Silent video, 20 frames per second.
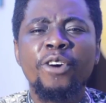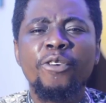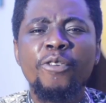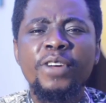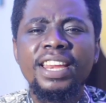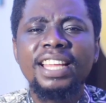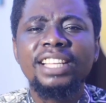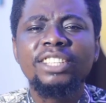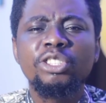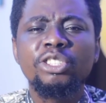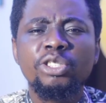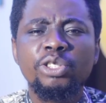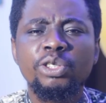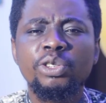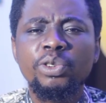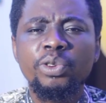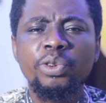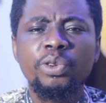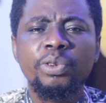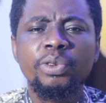within
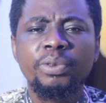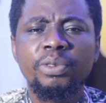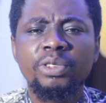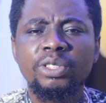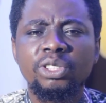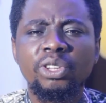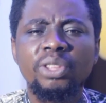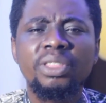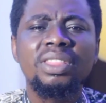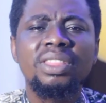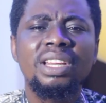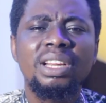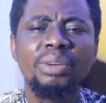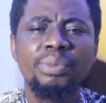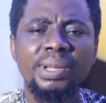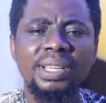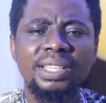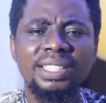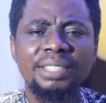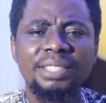2 to
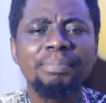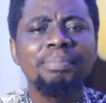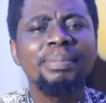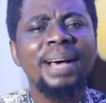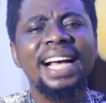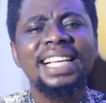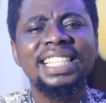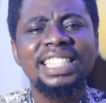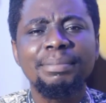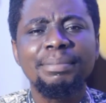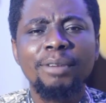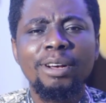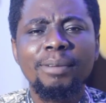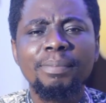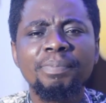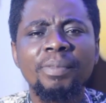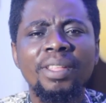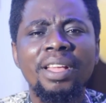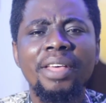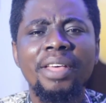3 weeks,
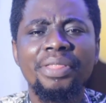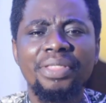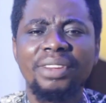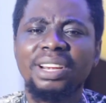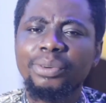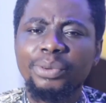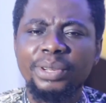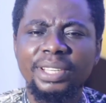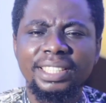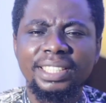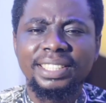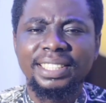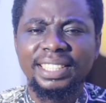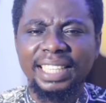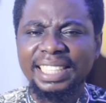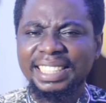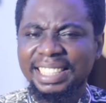maximum 3 weeks.